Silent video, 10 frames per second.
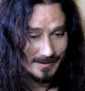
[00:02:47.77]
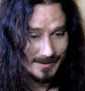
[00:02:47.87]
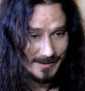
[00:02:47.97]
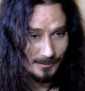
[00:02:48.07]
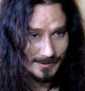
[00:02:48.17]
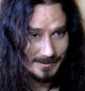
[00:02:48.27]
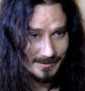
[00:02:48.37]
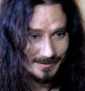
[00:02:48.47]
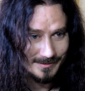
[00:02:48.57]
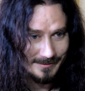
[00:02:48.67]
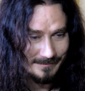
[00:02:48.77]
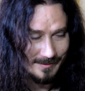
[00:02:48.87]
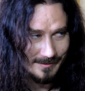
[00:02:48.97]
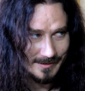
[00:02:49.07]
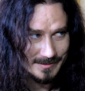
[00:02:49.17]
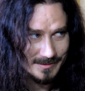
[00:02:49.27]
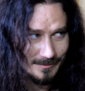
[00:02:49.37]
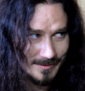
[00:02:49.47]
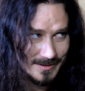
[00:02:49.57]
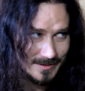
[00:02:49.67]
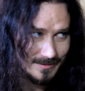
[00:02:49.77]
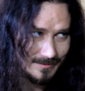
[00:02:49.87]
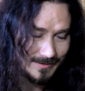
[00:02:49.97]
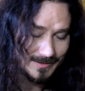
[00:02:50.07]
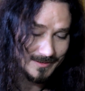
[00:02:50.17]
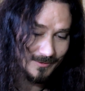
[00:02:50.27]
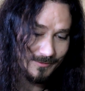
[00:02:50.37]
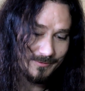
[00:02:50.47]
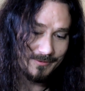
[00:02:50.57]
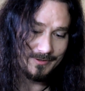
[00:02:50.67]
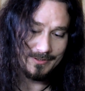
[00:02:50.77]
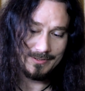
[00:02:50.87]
they deal with different things. So this is not